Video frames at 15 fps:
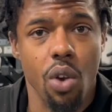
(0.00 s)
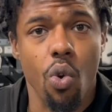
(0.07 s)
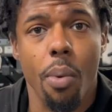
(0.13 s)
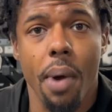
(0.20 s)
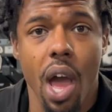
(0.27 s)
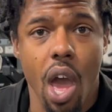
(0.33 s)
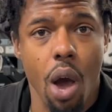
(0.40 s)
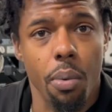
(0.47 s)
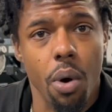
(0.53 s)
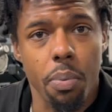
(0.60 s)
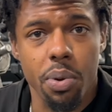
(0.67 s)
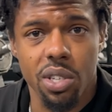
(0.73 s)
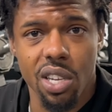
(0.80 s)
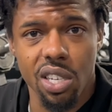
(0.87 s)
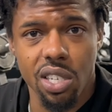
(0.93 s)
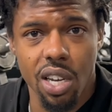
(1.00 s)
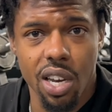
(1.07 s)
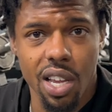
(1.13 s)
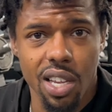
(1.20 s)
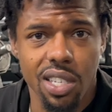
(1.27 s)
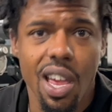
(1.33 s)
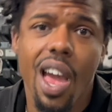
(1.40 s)
where my elbow position
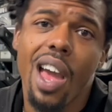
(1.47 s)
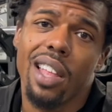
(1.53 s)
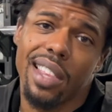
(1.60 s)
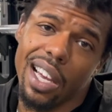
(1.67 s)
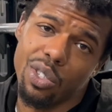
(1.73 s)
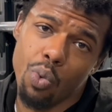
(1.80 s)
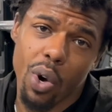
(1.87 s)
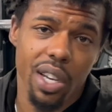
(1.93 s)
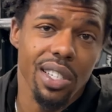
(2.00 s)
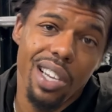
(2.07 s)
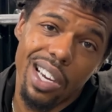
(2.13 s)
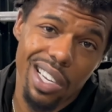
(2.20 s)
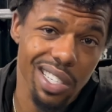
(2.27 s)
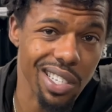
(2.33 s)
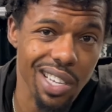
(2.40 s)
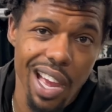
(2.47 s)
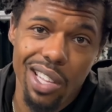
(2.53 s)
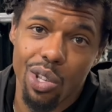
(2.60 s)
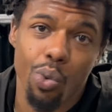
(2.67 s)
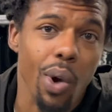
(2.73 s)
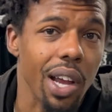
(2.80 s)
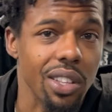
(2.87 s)
is, that's where it's gonna stay
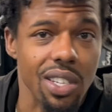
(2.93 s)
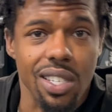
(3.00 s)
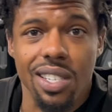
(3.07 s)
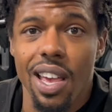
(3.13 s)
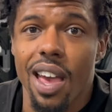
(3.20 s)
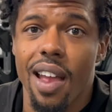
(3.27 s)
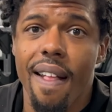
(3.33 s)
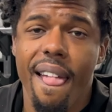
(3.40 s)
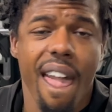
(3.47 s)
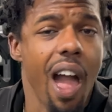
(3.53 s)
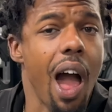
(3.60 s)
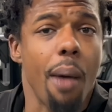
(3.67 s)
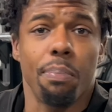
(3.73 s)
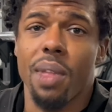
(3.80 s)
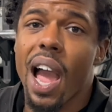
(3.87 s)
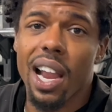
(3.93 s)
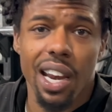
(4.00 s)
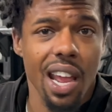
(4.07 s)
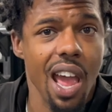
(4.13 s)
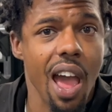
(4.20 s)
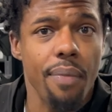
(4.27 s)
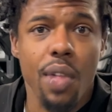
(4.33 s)
throughout the set. I'm not gonna
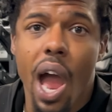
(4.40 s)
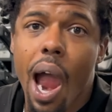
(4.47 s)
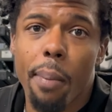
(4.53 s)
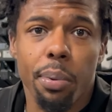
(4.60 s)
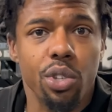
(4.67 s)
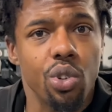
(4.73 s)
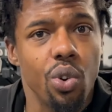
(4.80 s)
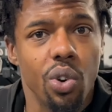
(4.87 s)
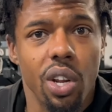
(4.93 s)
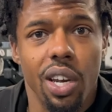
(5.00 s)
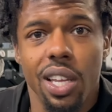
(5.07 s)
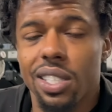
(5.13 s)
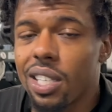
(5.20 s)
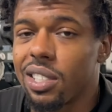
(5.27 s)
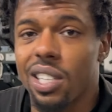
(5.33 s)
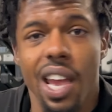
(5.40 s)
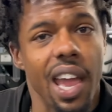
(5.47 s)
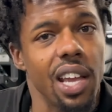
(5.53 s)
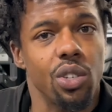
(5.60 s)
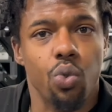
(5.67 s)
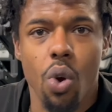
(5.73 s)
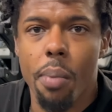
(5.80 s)
have the opportunity to
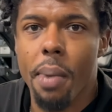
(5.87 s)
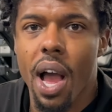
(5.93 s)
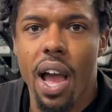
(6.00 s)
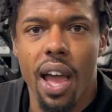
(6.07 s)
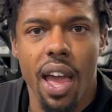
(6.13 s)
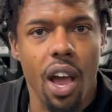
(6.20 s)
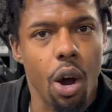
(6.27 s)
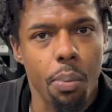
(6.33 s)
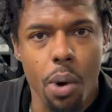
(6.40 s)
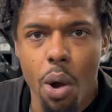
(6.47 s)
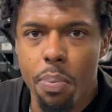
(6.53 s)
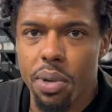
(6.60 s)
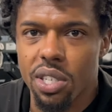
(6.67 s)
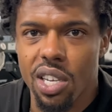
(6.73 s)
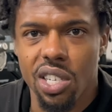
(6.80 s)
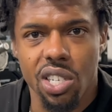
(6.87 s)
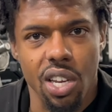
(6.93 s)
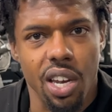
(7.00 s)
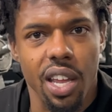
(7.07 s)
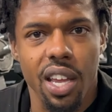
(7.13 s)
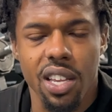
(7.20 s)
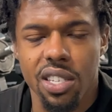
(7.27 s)
change where my elbow
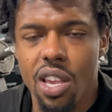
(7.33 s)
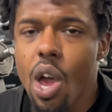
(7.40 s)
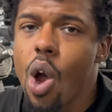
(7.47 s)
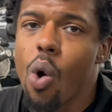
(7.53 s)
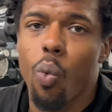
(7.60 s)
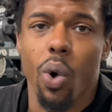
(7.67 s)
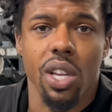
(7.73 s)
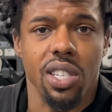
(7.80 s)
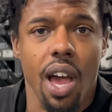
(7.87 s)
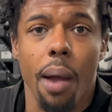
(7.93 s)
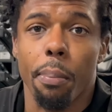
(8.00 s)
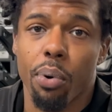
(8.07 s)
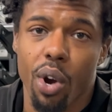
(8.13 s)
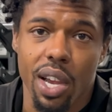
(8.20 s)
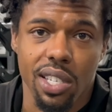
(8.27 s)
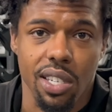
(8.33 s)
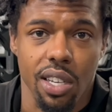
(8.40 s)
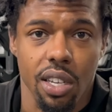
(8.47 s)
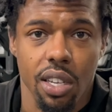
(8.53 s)
position is once I'm pressing.